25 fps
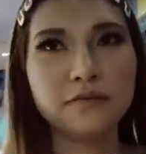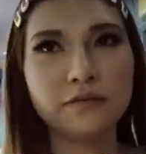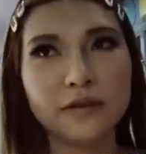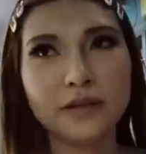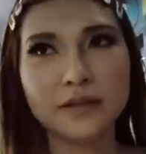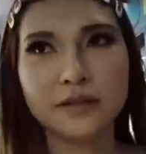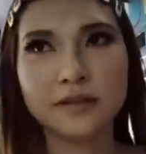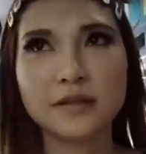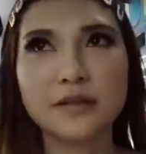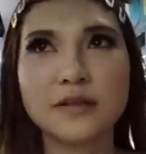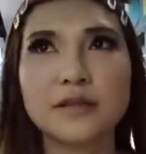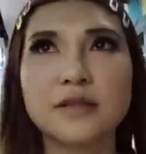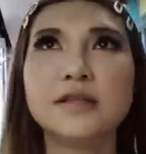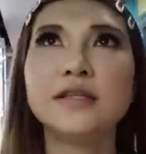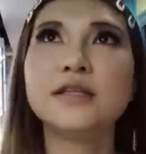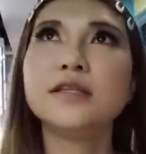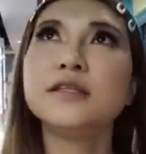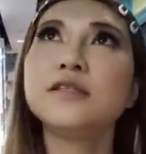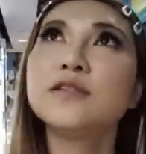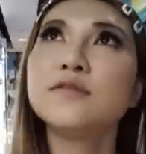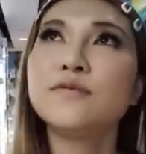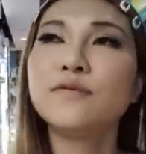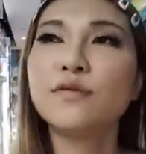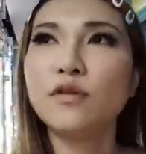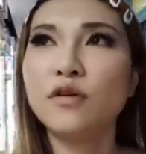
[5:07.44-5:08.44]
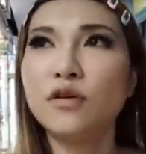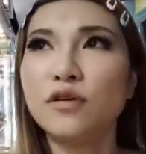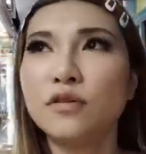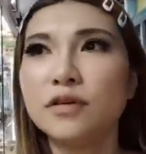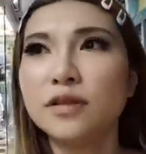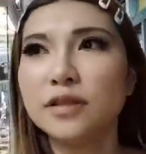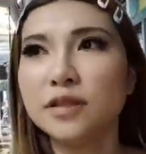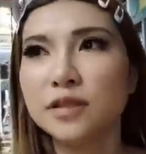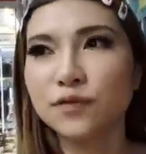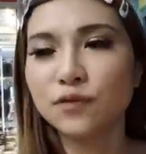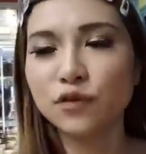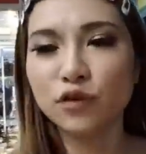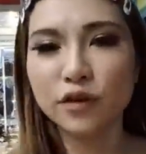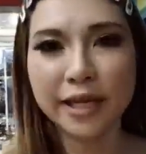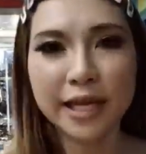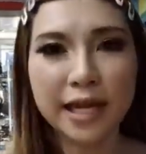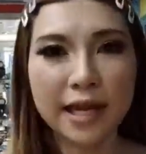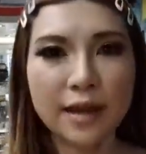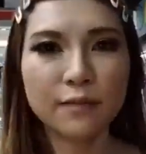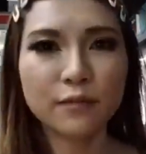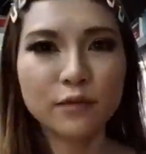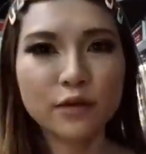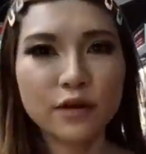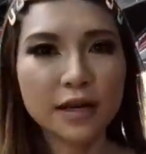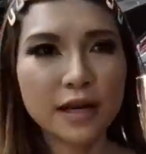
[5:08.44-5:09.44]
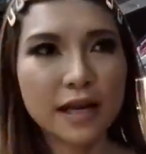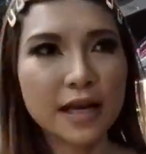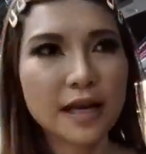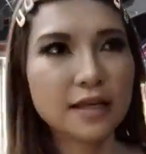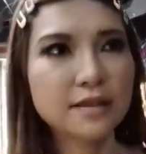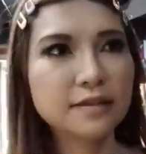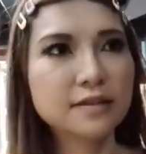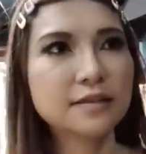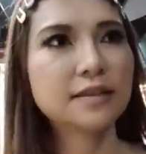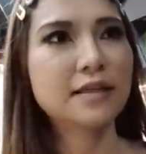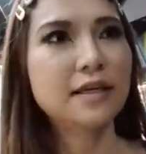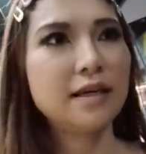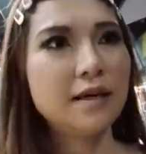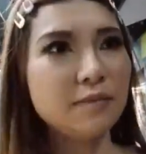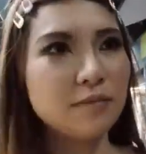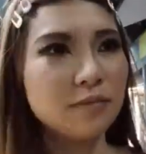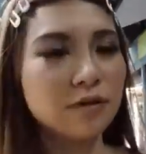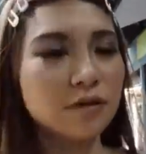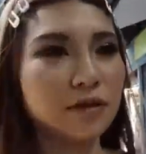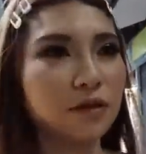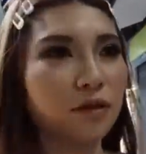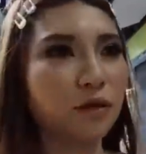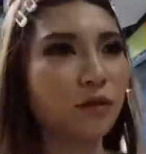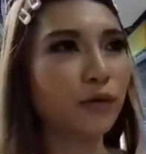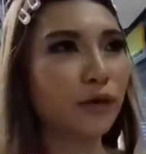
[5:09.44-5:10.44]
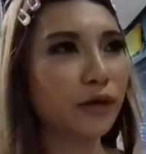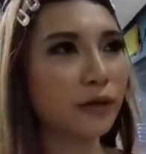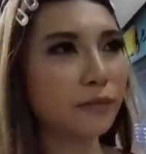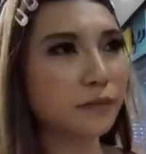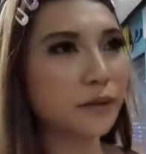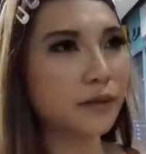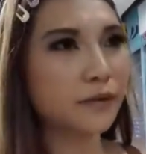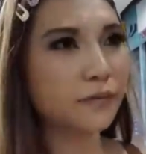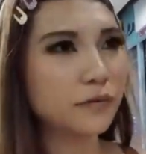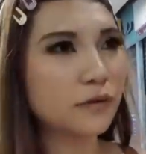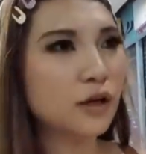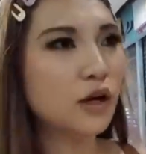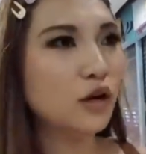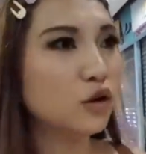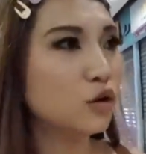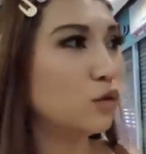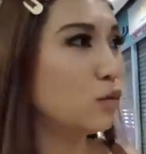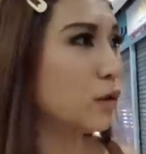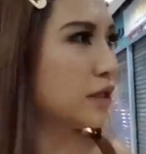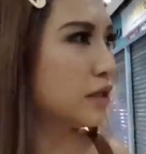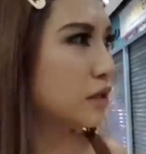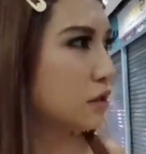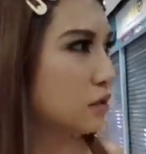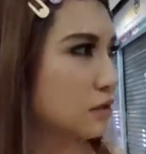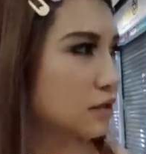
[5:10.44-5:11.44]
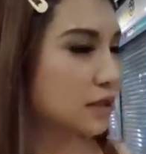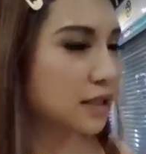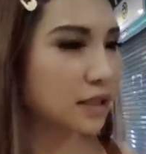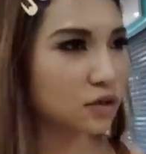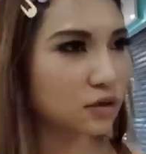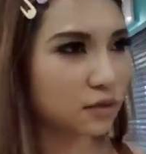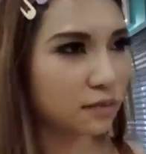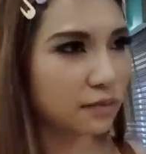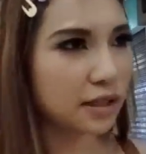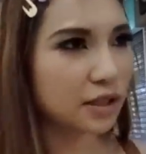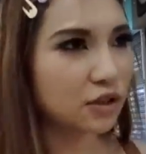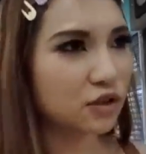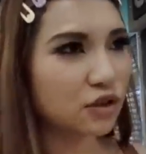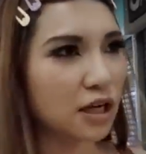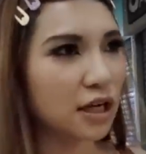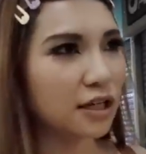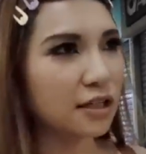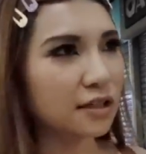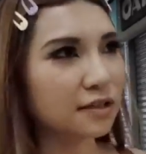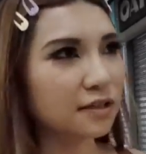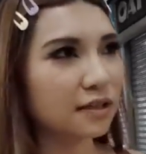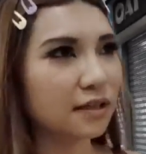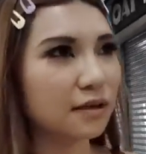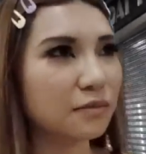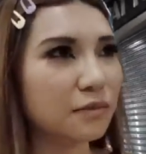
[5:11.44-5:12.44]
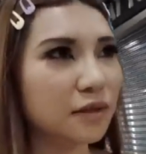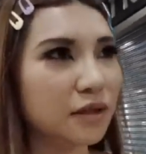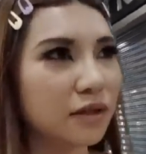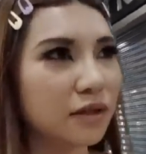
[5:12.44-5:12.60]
stuff. And this floor is for camera lens, camera equipment. No wonder you see so many Chinese